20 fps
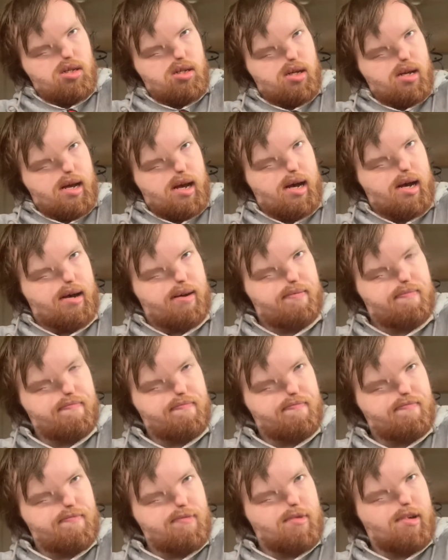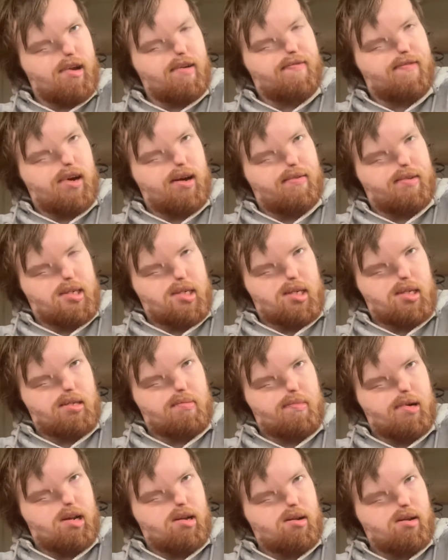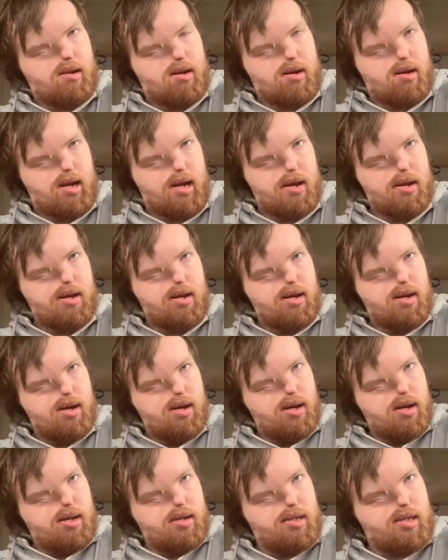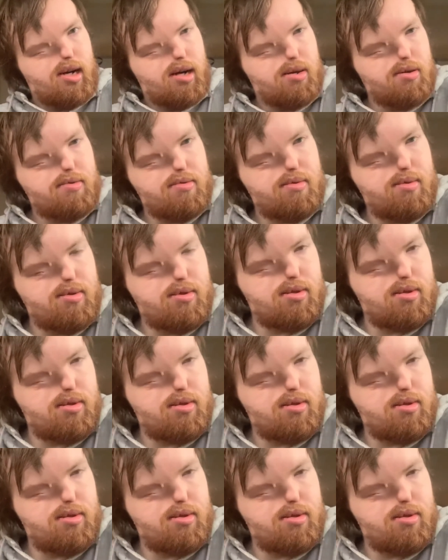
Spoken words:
Yeah, 35 sounds better. Alright. So,